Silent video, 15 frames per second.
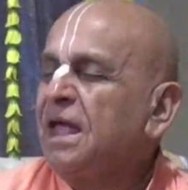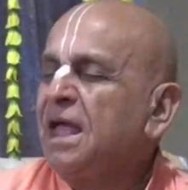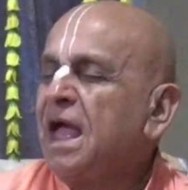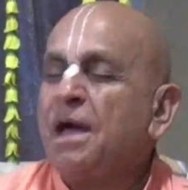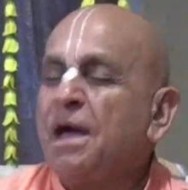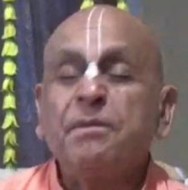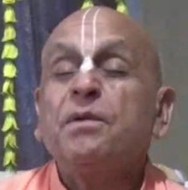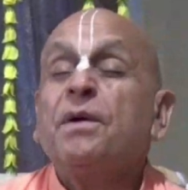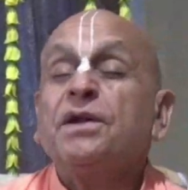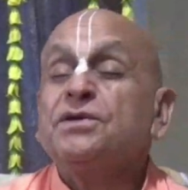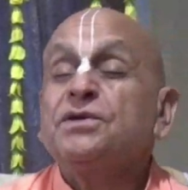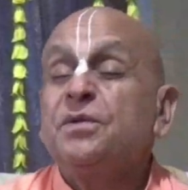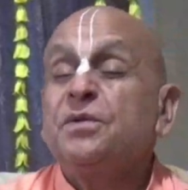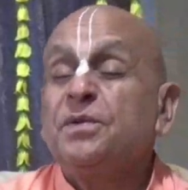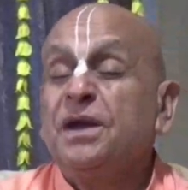Everybody
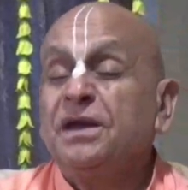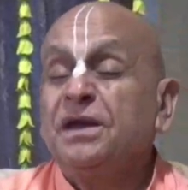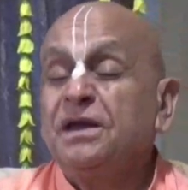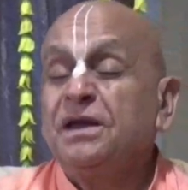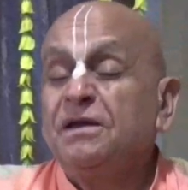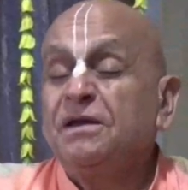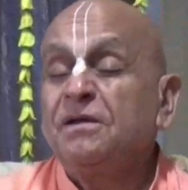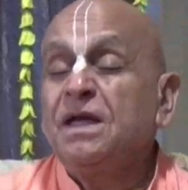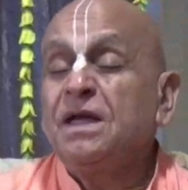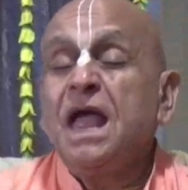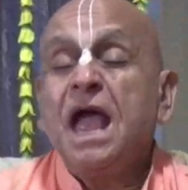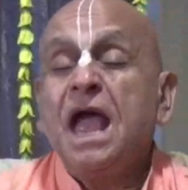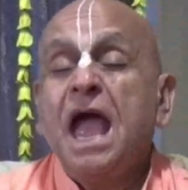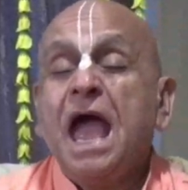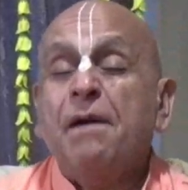is different.
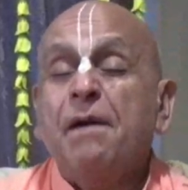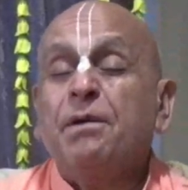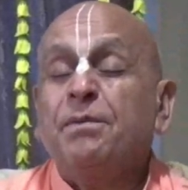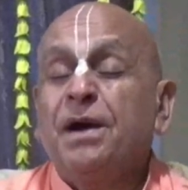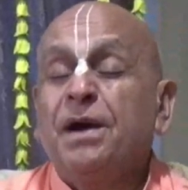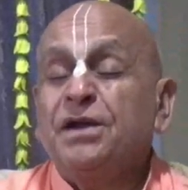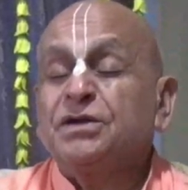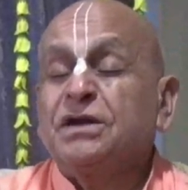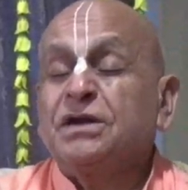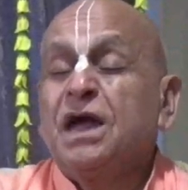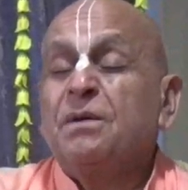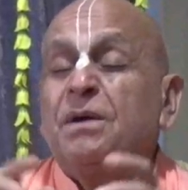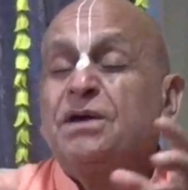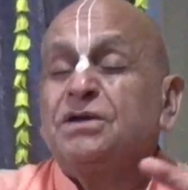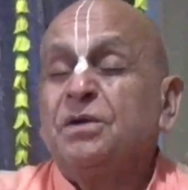Everybody's
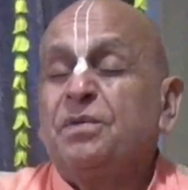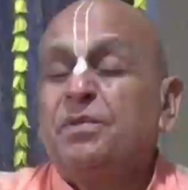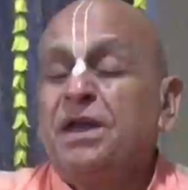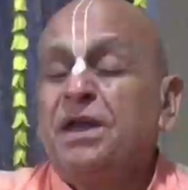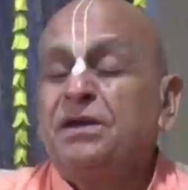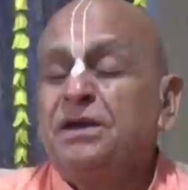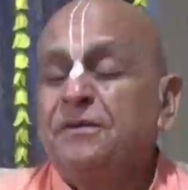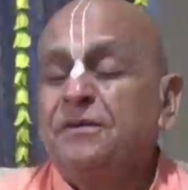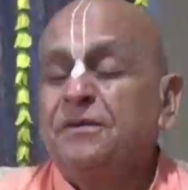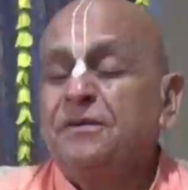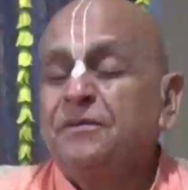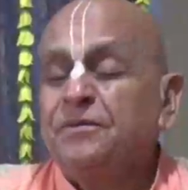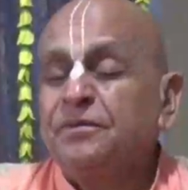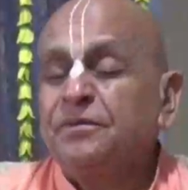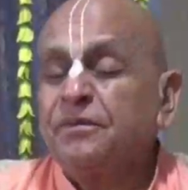karma is different.
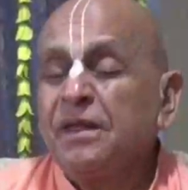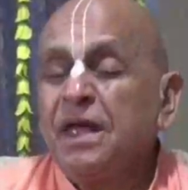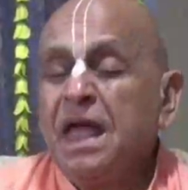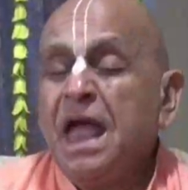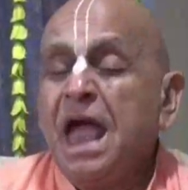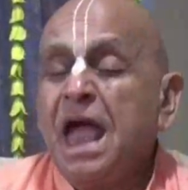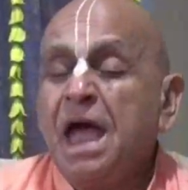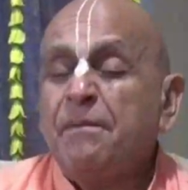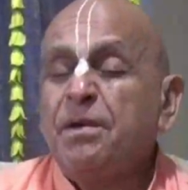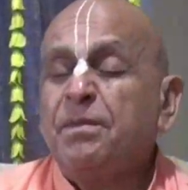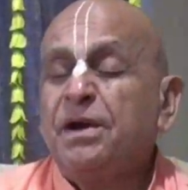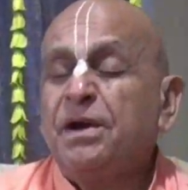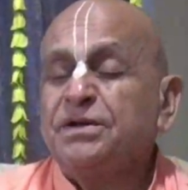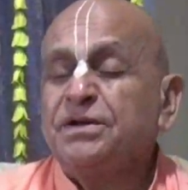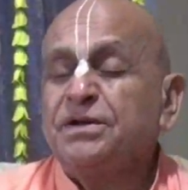
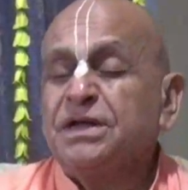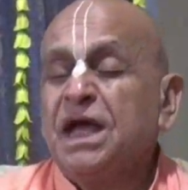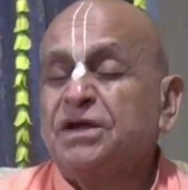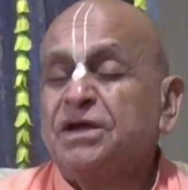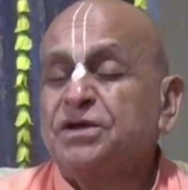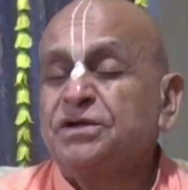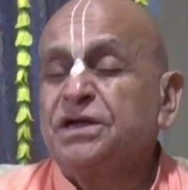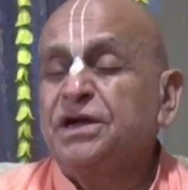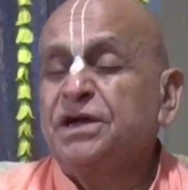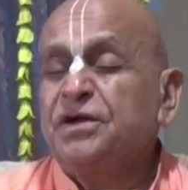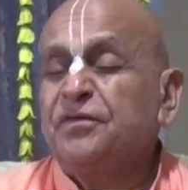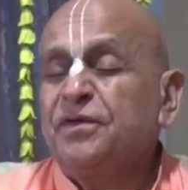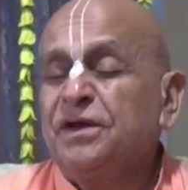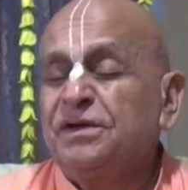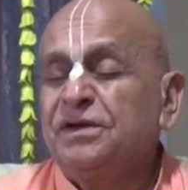Everybody's actions are
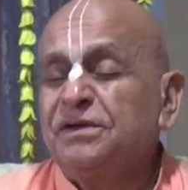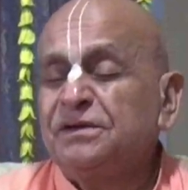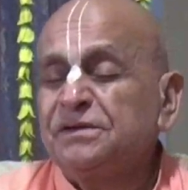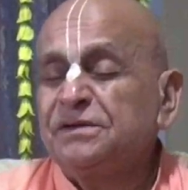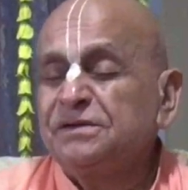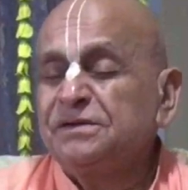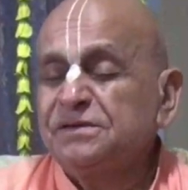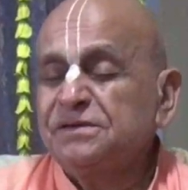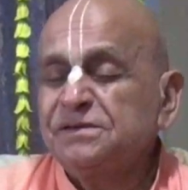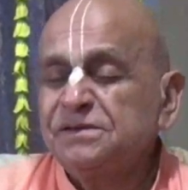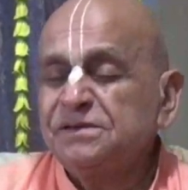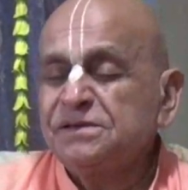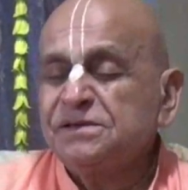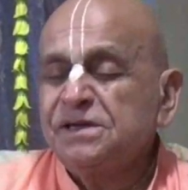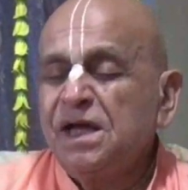different.
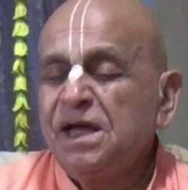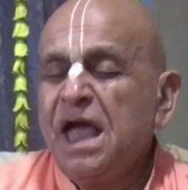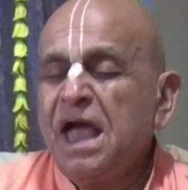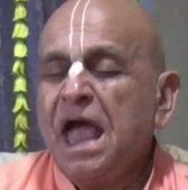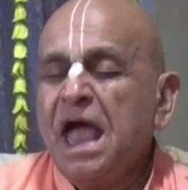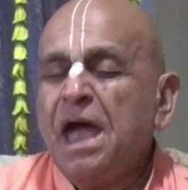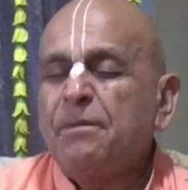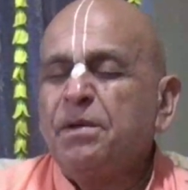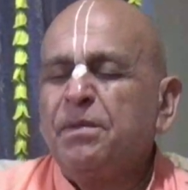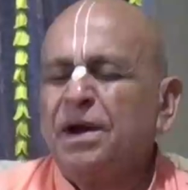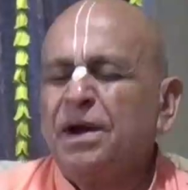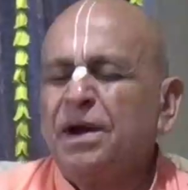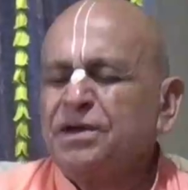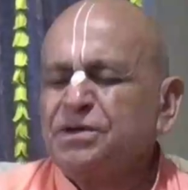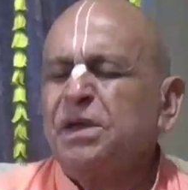
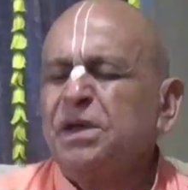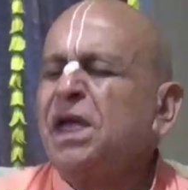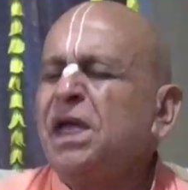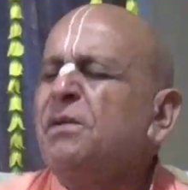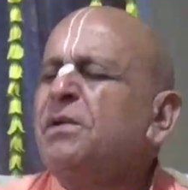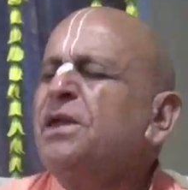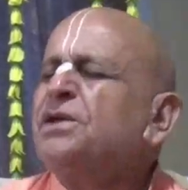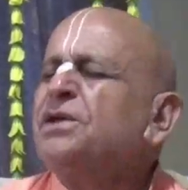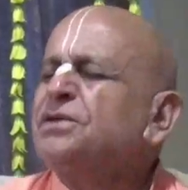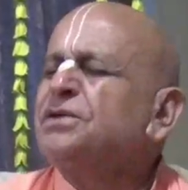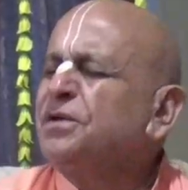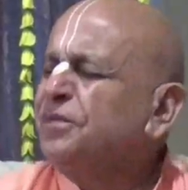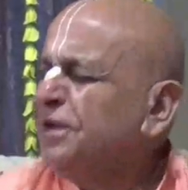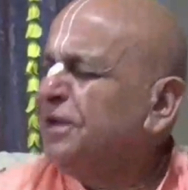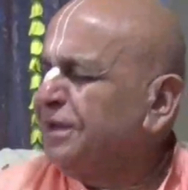Everybody's behavior is
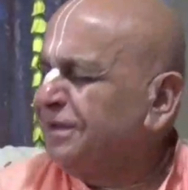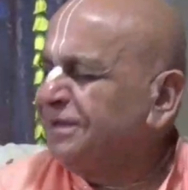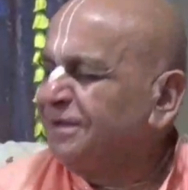different.